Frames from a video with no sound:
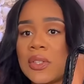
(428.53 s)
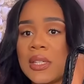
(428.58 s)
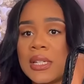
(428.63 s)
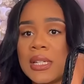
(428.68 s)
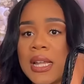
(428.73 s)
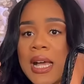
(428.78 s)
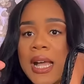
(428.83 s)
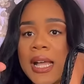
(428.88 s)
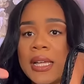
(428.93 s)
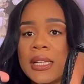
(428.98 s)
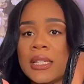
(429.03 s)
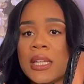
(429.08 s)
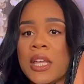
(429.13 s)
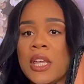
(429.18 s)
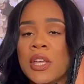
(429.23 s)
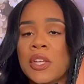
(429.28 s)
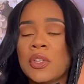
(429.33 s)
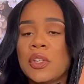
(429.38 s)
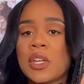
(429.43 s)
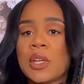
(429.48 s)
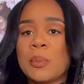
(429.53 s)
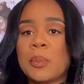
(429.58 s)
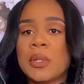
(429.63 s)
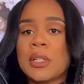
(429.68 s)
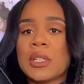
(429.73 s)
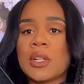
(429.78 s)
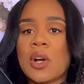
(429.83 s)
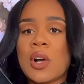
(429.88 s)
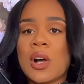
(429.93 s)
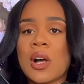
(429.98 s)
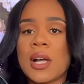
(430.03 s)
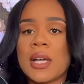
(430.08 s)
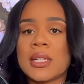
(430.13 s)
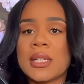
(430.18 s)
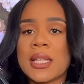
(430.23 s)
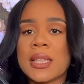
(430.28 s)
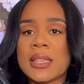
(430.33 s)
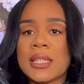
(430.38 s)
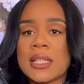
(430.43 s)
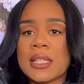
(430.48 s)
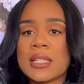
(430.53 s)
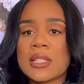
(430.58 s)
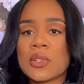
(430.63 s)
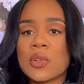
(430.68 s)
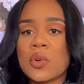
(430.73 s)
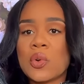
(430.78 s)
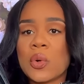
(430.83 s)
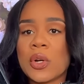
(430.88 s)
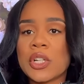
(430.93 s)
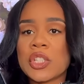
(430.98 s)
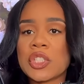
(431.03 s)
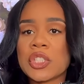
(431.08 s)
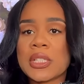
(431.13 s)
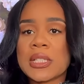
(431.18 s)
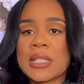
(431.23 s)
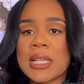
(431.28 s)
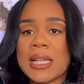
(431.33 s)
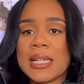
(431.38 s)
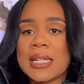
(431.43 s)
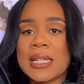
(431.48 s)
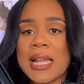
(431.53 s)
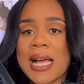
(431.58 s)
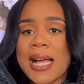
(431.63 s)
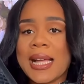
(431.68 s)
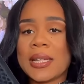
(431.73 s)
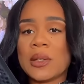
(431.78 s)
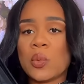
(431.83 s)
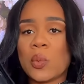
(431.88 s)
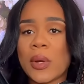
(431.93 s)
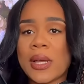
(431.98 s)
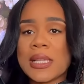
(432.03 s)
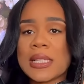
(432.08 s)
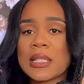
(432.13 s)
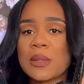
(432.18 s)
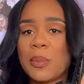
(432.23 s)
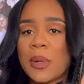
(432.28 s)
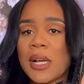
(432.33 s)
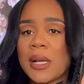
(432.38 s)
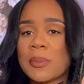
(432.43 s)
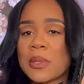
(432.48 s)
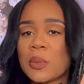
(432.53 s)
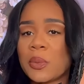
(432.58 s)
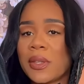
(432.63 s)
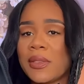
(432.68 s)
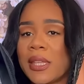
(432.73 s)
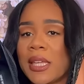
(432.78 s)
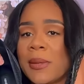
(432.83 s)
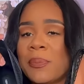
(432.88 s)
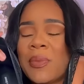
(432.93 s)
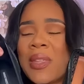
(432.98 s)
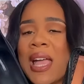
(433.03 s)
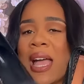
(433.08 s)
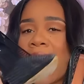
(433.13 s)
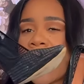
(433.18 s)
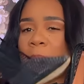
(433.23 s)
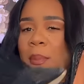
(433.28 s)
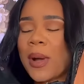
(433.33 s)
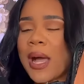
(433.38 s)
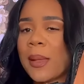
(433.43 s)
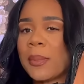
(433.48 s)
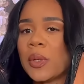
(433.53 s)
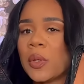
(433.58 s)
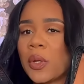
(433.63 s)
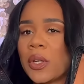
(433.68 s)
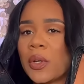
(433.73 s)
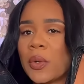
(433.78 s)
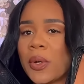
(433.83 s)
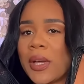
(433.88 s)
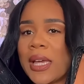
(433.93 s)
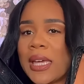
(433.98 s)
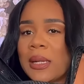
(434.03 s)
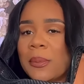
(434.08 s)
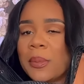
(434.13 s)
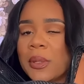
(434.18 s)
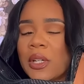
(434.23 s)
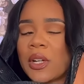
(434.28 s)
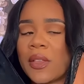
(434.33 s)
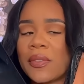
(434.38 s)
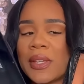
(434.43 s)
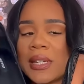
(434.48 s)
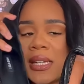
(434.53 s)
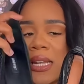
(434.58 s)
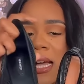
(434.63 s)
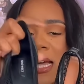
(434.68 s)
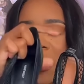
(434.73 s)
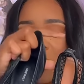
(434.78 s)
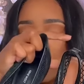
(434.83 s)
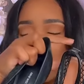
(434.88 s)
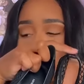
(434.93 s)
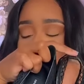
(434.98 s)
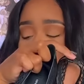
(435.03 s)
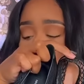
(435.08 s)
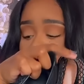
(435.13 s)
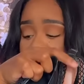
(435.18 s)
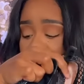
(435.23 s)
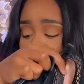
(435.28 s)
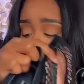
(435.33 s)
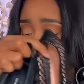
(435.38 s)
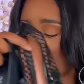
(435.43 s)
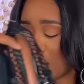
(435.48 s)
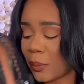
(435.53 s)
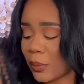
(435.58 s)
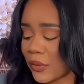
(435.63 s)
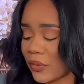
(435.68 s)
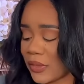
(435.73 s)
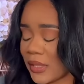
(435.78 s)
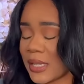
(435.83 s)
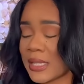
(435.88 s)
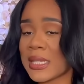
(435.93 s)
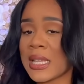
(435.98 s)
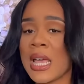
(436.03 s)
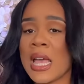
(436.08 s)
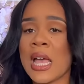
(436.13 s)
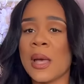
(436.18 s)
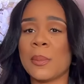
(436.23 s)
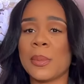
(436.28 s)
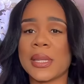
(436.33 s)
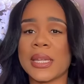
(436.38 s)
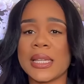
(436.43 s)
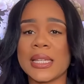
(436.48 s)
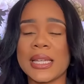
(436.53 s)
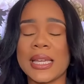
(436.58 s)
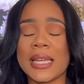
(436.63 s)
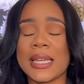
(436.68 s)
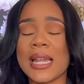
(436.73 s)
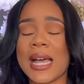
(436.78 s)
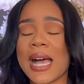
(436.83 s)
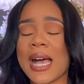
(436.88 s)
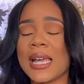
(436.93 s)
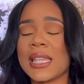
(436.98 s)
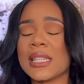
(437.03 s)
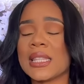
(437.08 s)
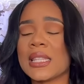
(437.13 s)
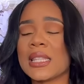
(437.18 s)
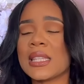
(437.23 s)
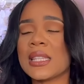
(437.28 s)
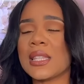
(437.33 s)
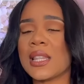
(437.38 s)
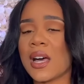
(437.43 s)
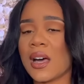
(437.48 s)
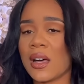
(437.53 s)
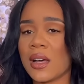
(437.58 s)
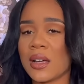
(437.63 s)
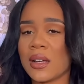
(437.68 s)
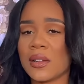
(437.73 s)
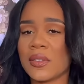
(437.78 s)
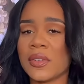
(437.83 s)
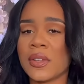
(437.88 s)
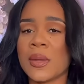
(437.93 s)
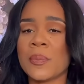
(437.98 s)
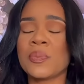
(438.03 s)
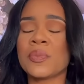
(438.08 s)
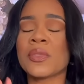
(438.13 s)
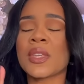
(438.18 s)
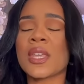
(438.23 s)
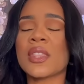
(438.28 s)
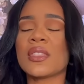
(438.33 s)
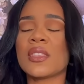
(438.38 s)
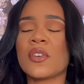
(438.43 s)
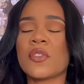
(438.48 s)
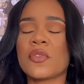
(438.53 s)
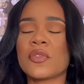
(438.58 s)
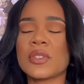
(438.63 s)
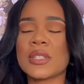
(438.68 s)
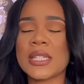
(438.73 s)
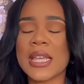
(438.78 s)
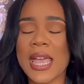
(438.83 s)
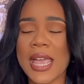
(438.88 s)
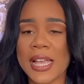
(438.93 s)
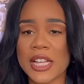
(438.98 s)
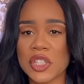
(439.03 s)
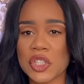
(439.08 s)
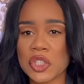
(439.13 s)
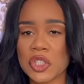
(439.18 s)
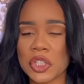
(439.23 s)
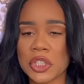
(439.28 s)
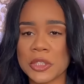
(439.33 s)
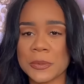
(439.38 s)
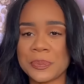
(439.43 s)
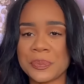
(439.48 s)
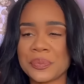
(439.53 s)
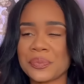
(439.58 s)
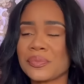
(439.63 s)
the night, you can put on these gorgeous Nine West pumps with it. I'm probably gonna go ahead and put on the Nine West pump with this. But again, I love the texture